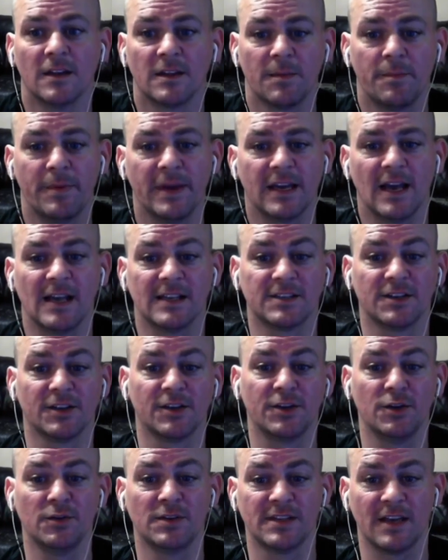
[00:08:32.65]
is gonna
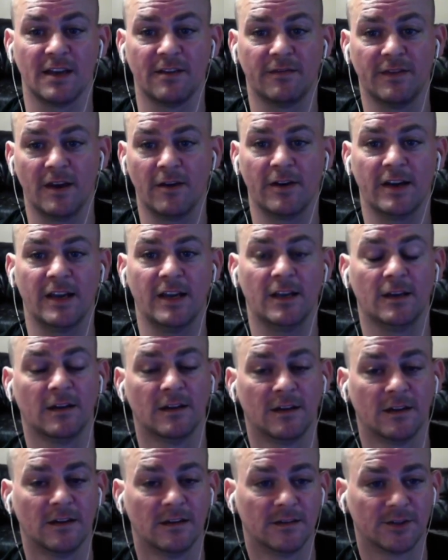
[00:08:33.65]
use a very
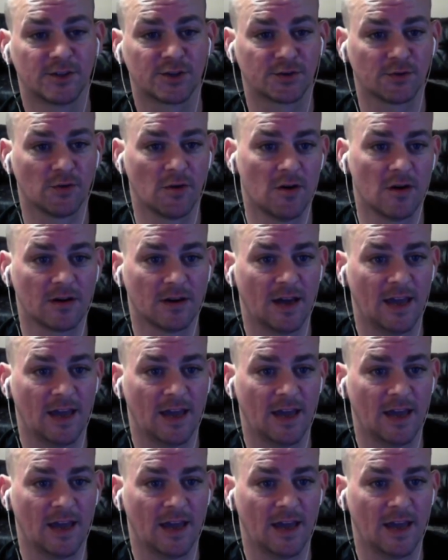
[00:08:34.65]
strong